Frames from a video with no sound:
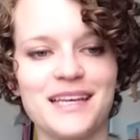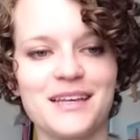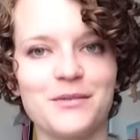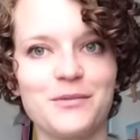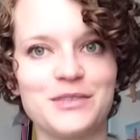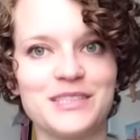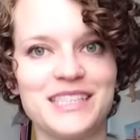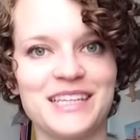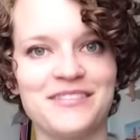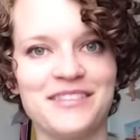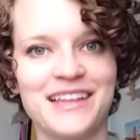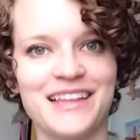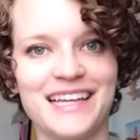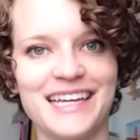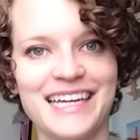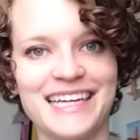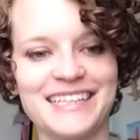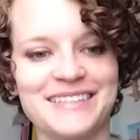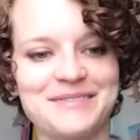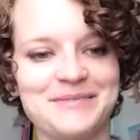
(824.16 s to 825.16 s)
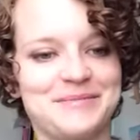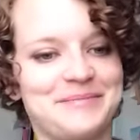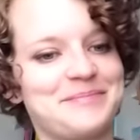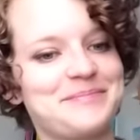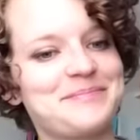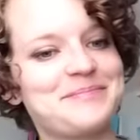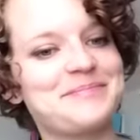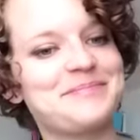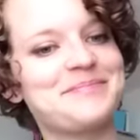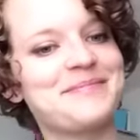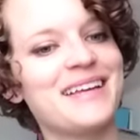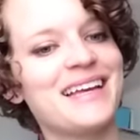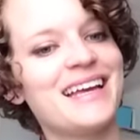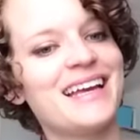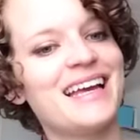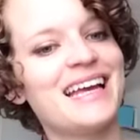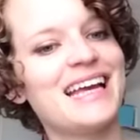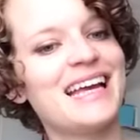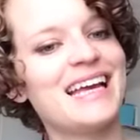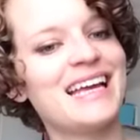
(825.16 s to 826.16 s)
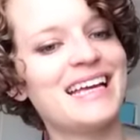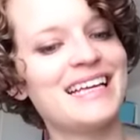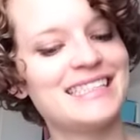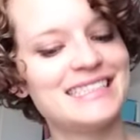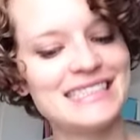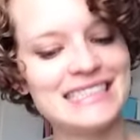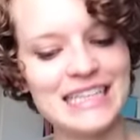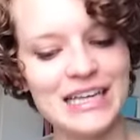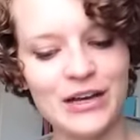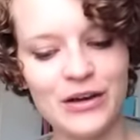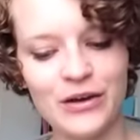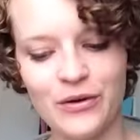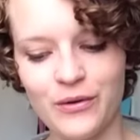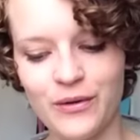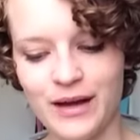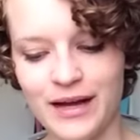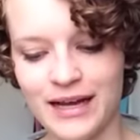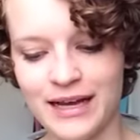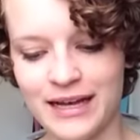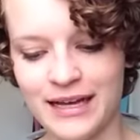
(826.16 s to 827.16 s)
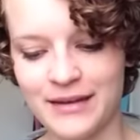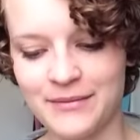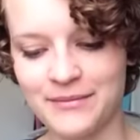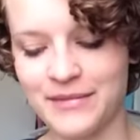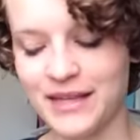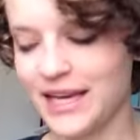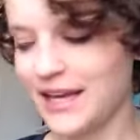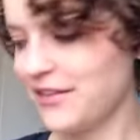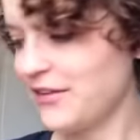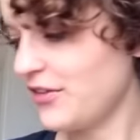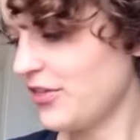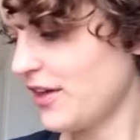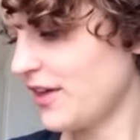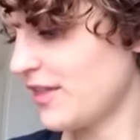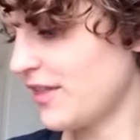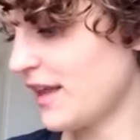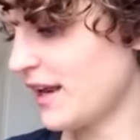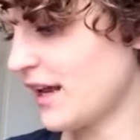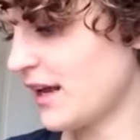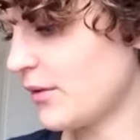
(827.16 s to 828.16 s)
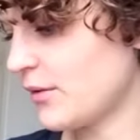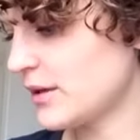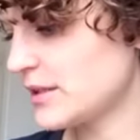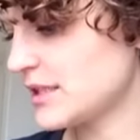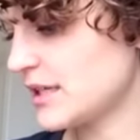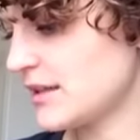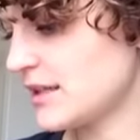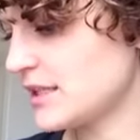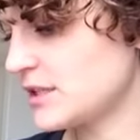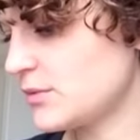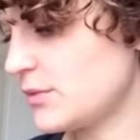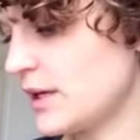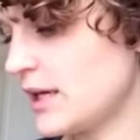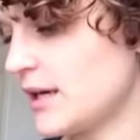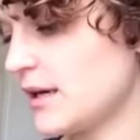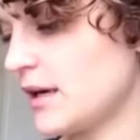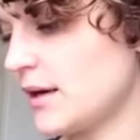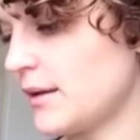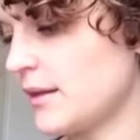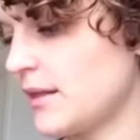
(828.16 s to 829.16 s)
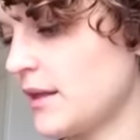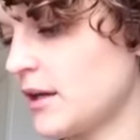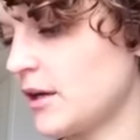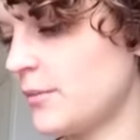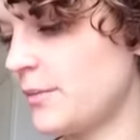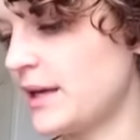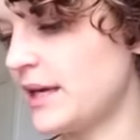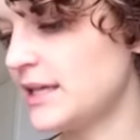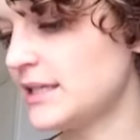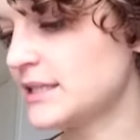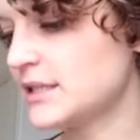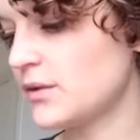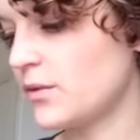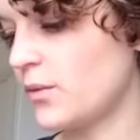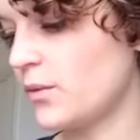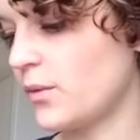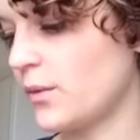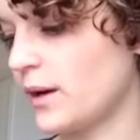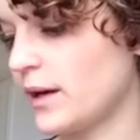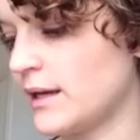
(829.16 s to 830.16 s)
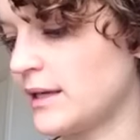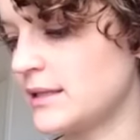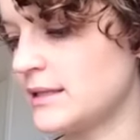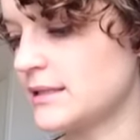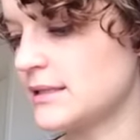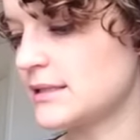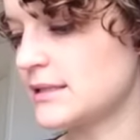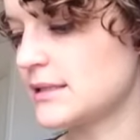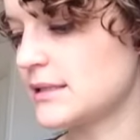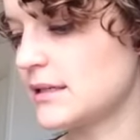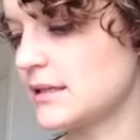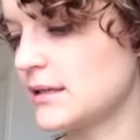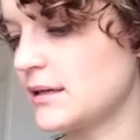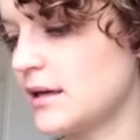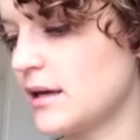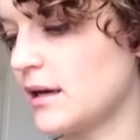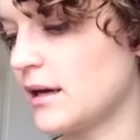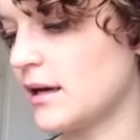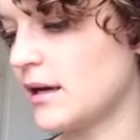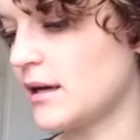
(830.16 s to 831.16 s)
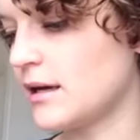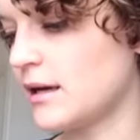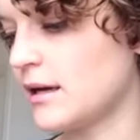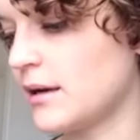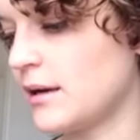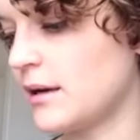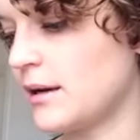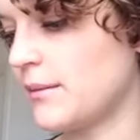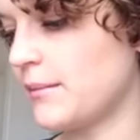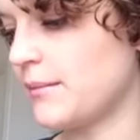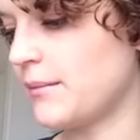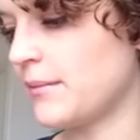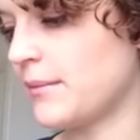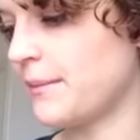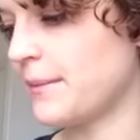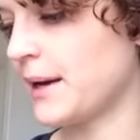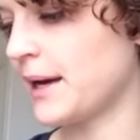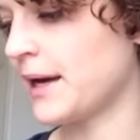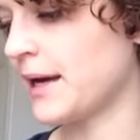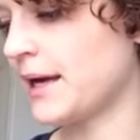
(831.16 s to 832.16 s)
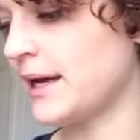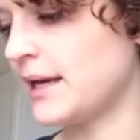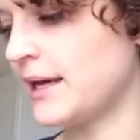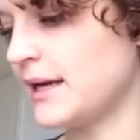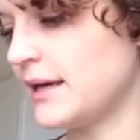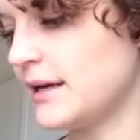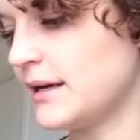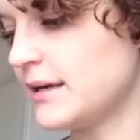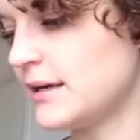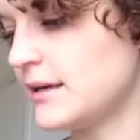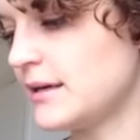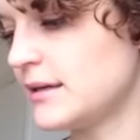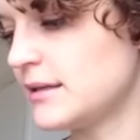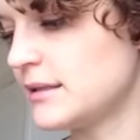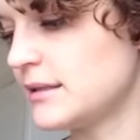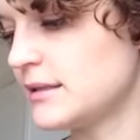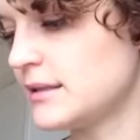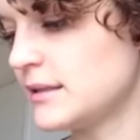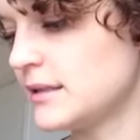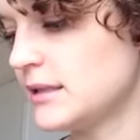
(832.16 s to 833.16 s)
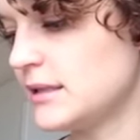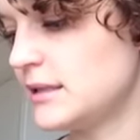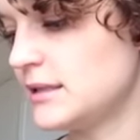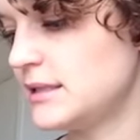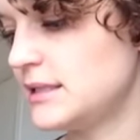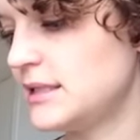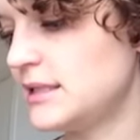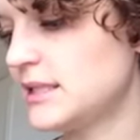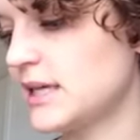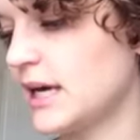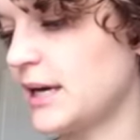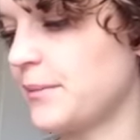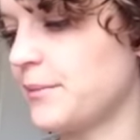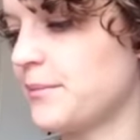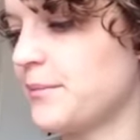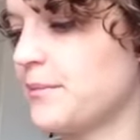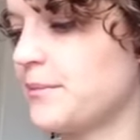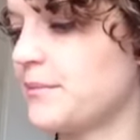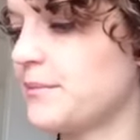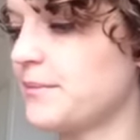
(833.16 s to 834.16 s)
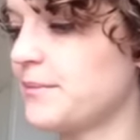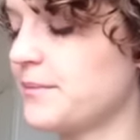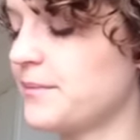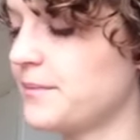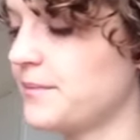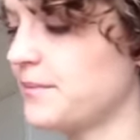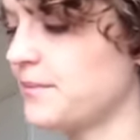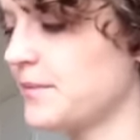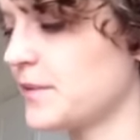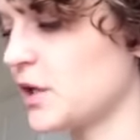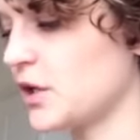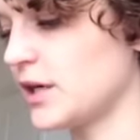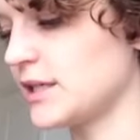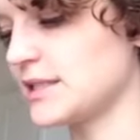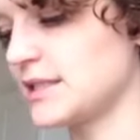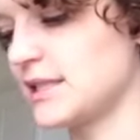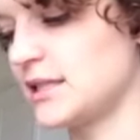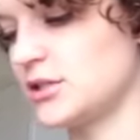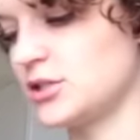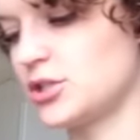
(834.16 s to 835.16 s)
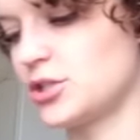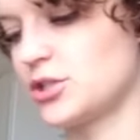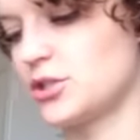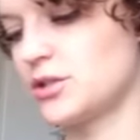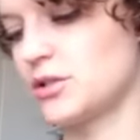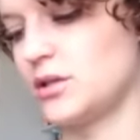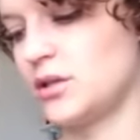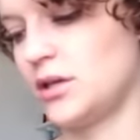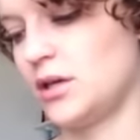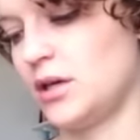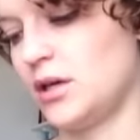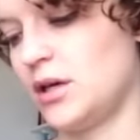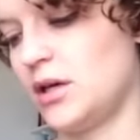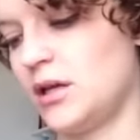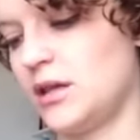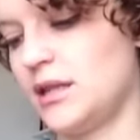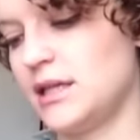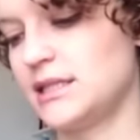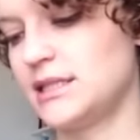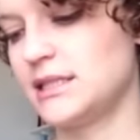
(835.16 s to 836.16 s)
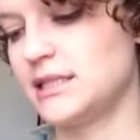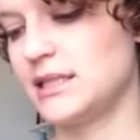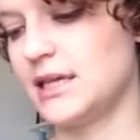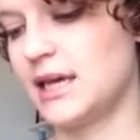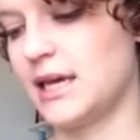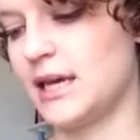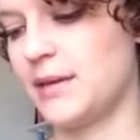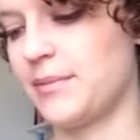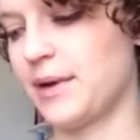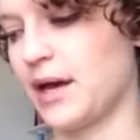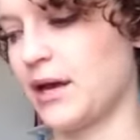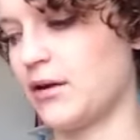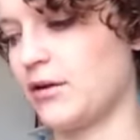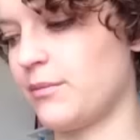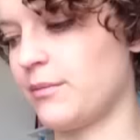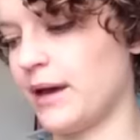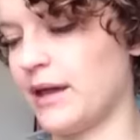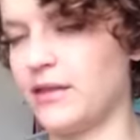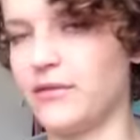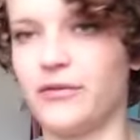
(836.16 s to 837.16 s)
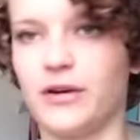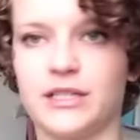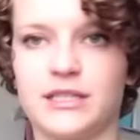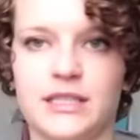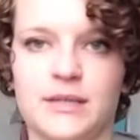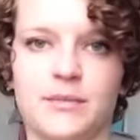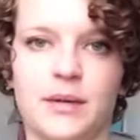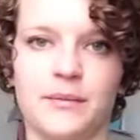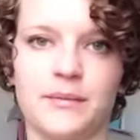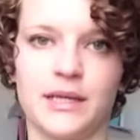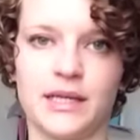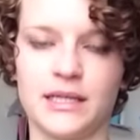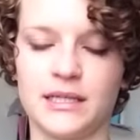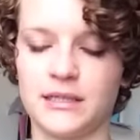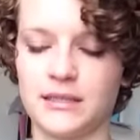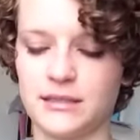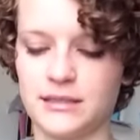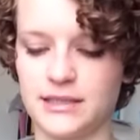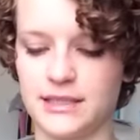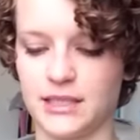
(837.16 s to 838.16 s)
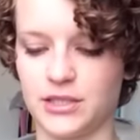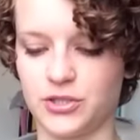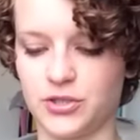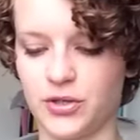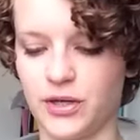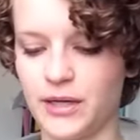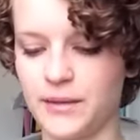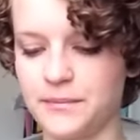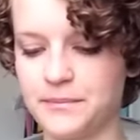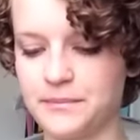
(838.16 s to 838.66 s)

we'll see if they like it. So the other thing that I worked on this week a little bit was my tea time cross stitch. This is a pattern by the Frosted Pumpkin Stitchery,